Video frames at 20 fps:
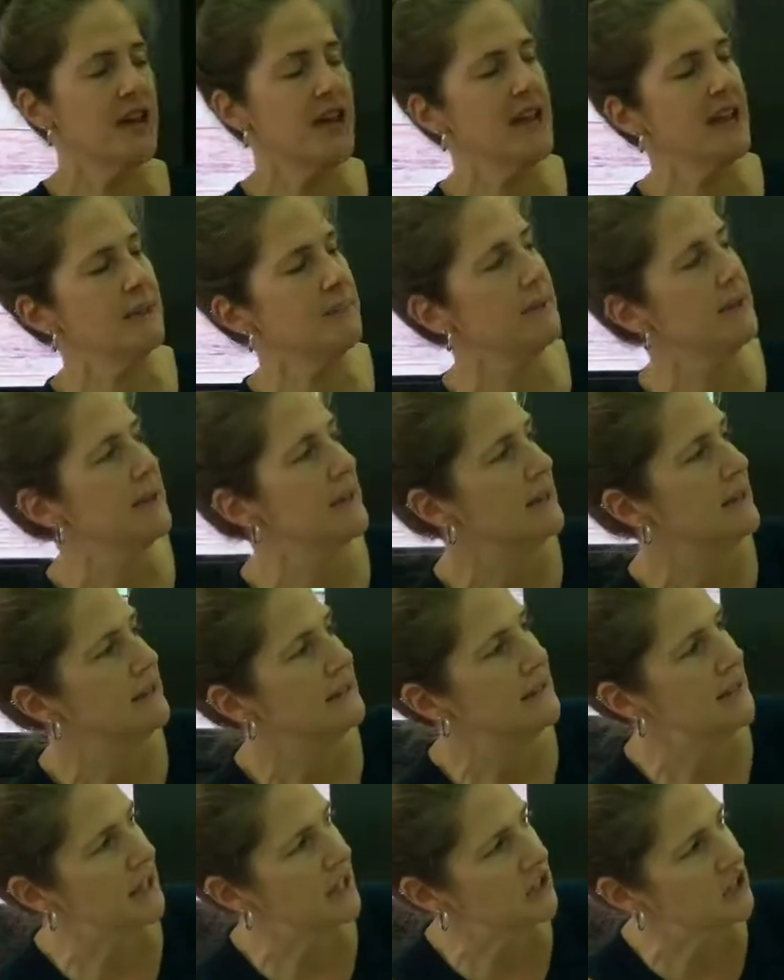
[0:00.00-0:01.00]
shape.
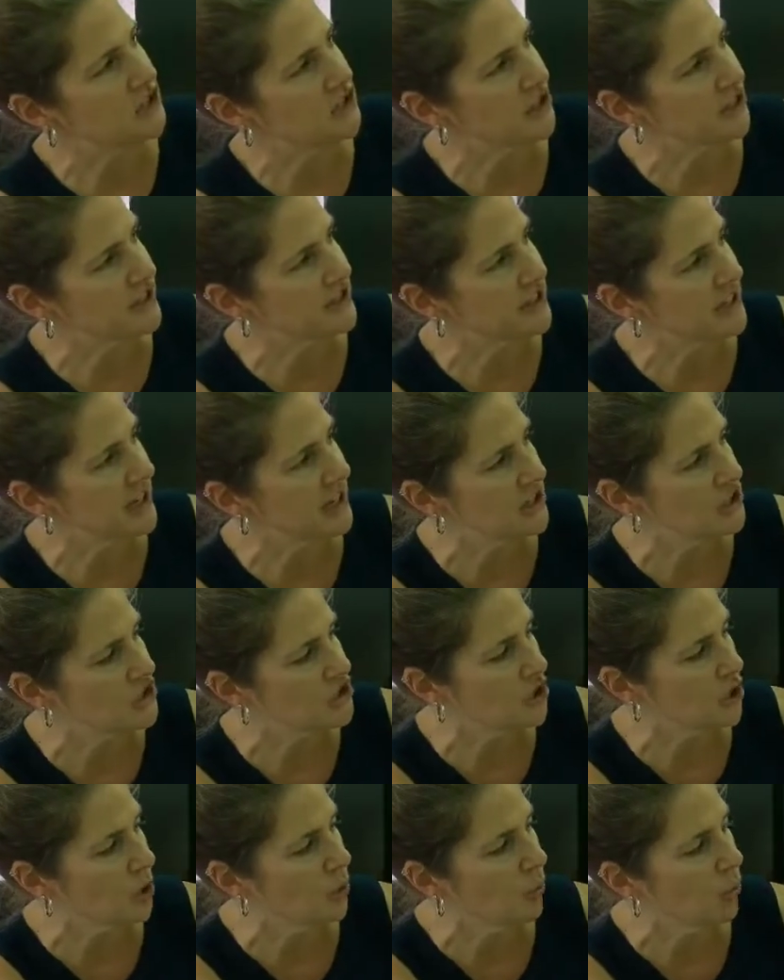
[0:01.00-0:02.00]

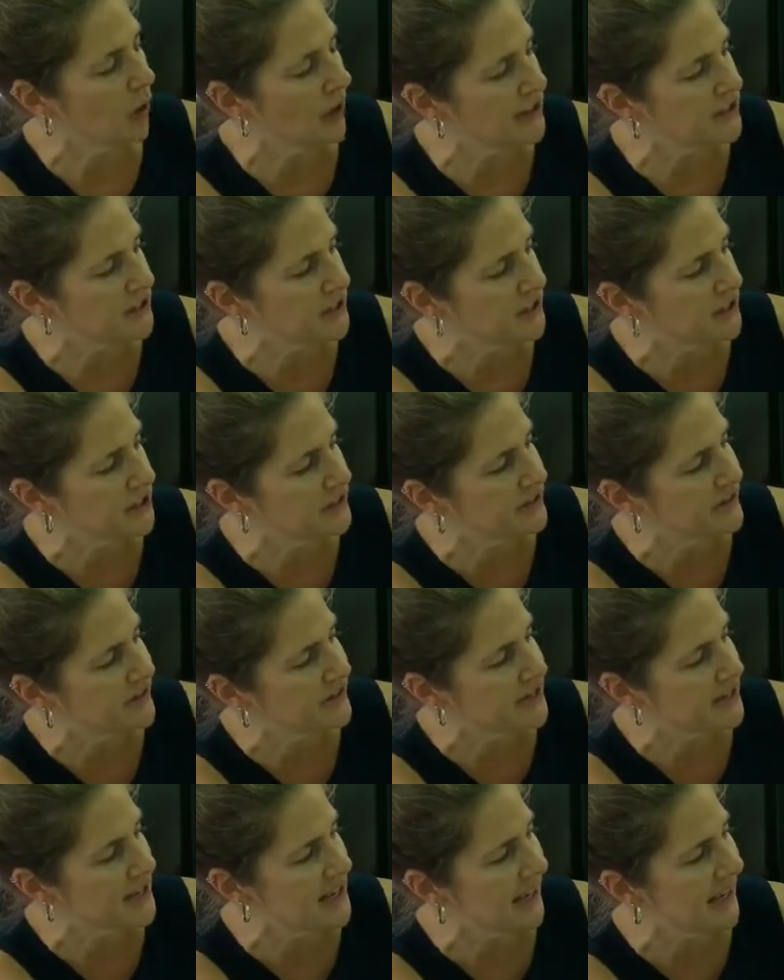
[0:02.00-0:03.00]
Teacher, what do you
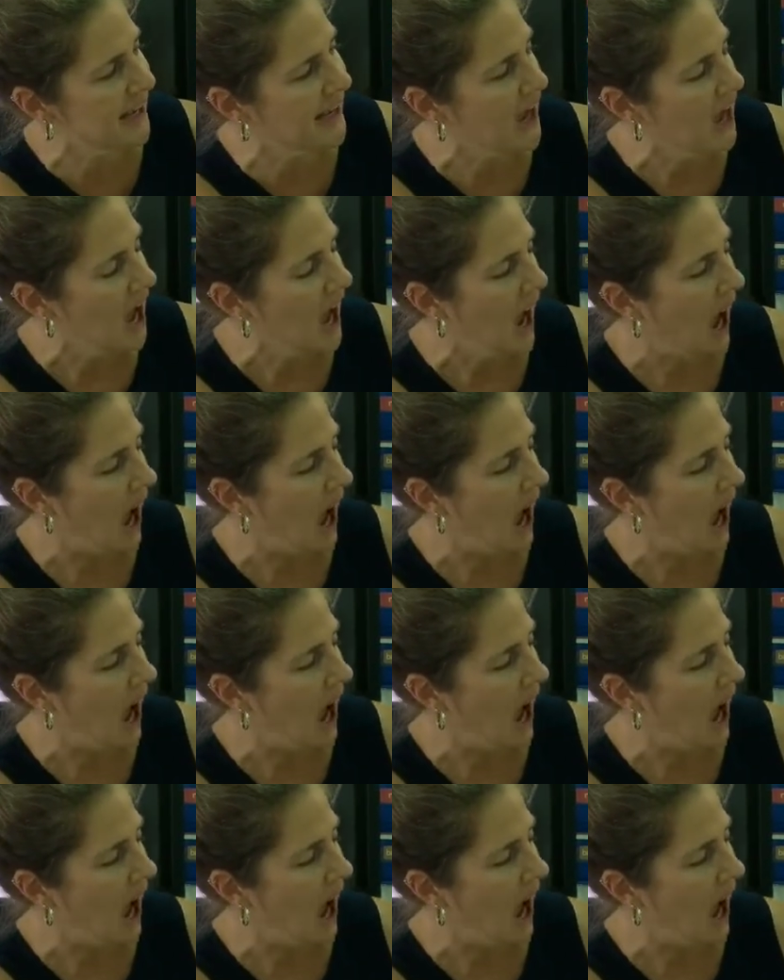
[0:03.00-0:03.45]
see?